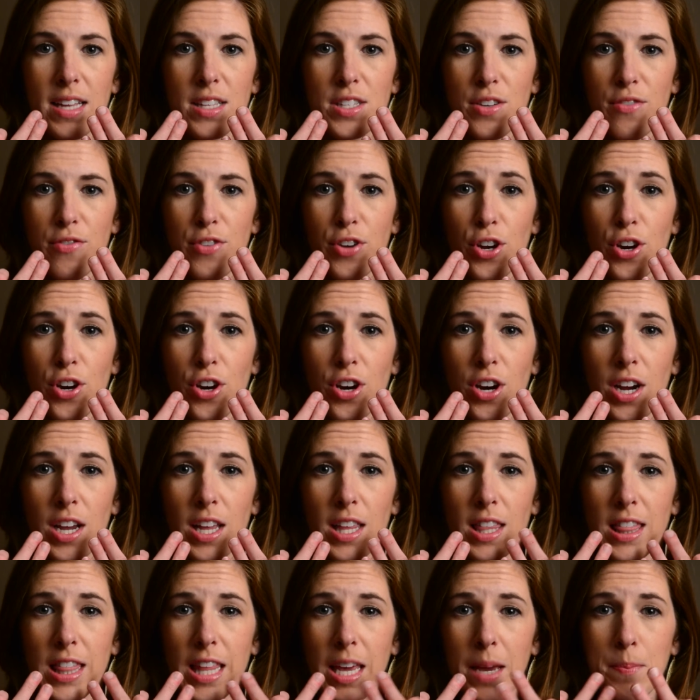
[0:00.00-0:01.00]
of your
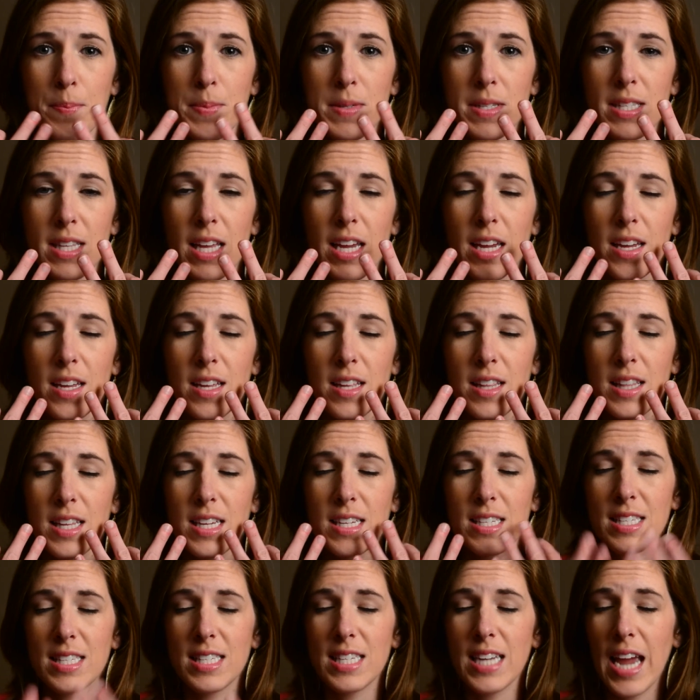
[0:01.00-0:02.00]
lips. They
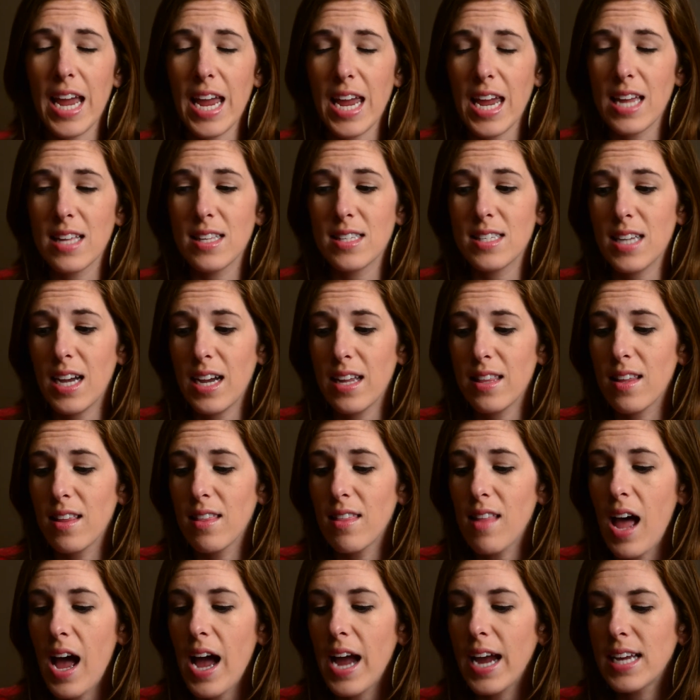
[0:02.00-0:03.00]
stay inside the
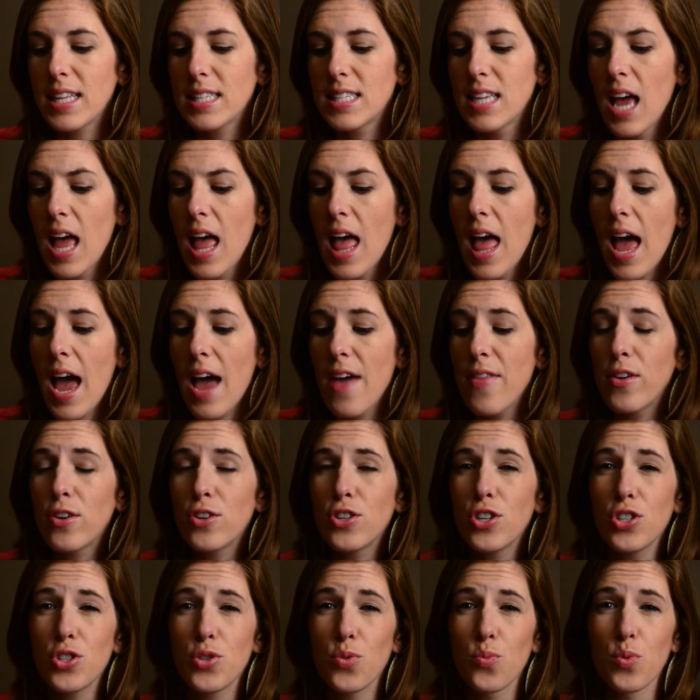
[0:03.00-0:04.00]
lines, and they're
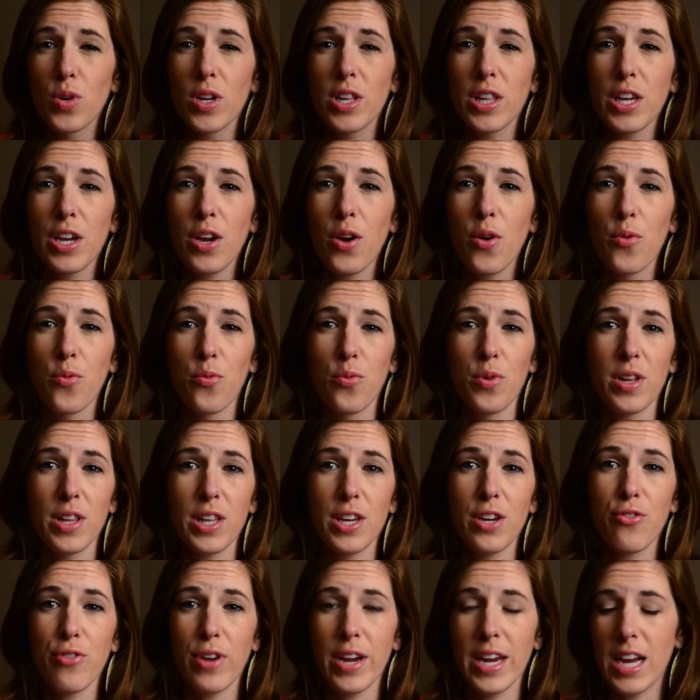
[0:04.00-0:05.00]
just really,
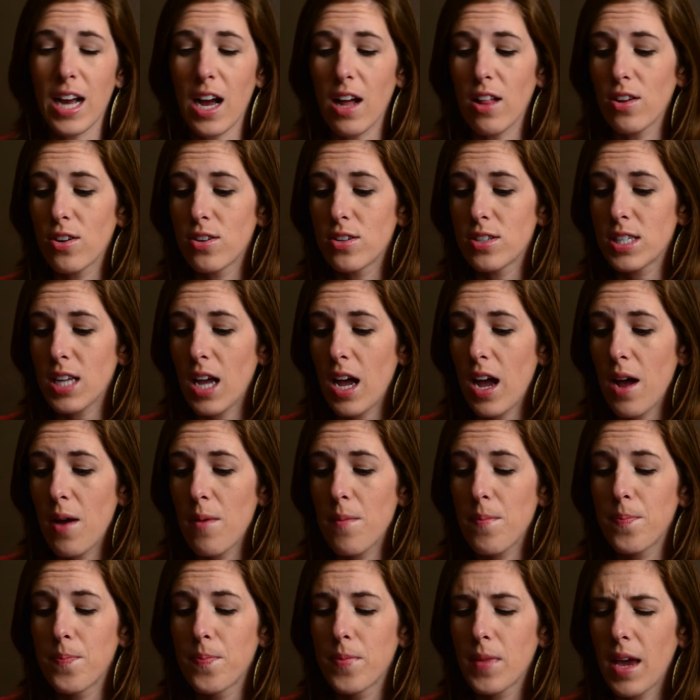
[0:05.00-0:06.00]
really great colors.
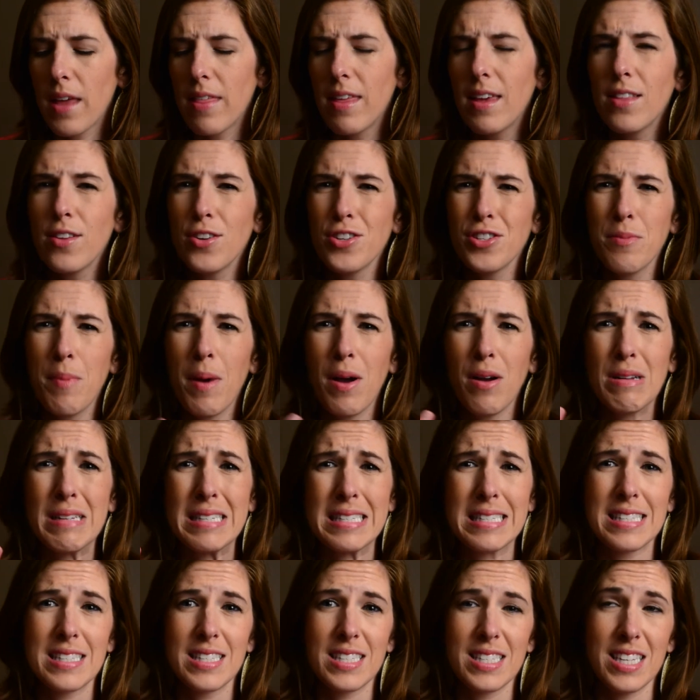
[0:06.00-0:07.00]
I think there's about
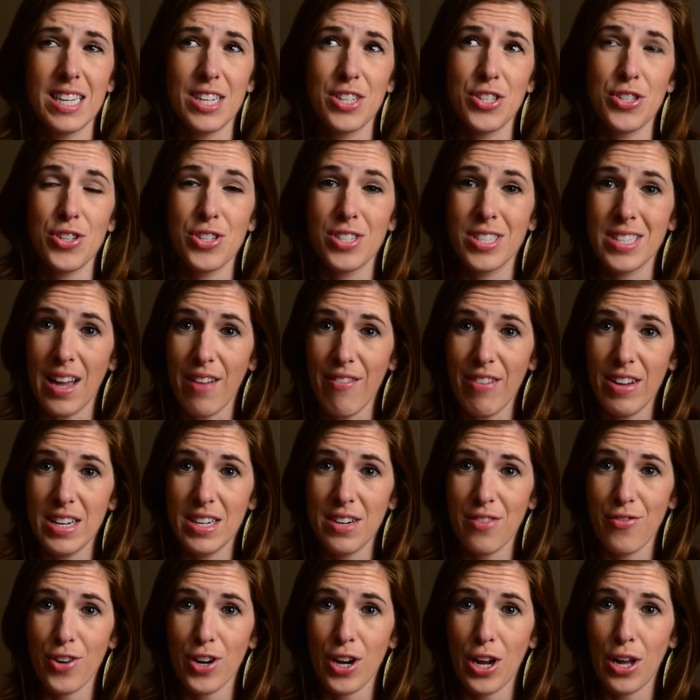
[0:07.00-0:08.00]
6 or 7
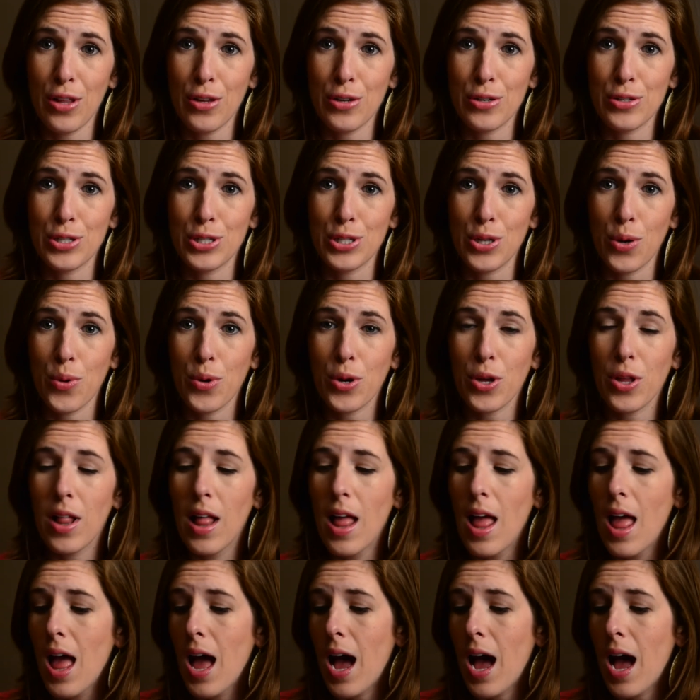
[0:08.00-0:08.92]
different colors total.